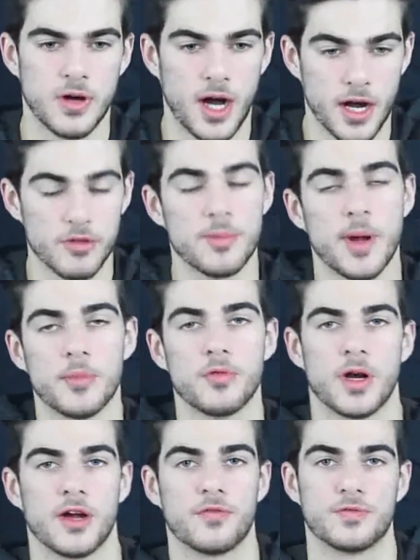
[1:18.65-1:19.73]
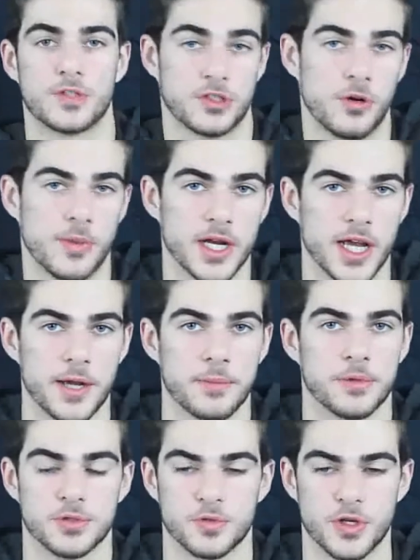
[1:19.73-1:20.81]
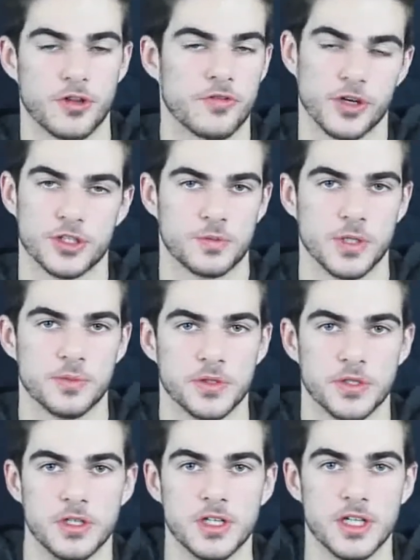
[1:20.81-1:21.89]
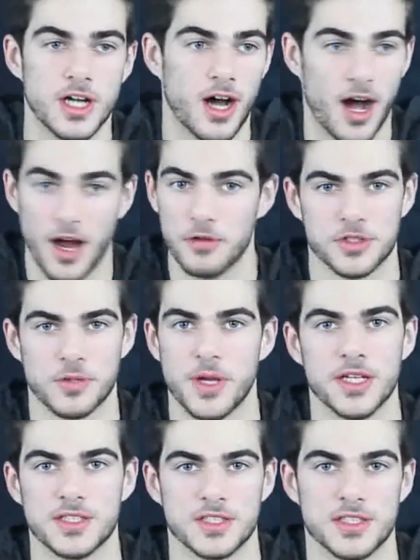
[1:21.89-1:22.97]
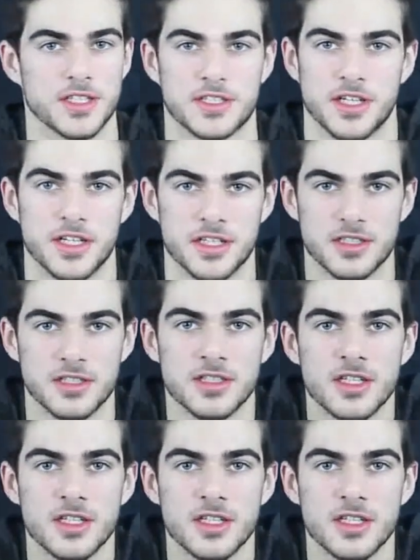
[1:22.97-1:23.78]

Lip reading: I remember when I saw my name, I was one of the first people, I was amazingly excited.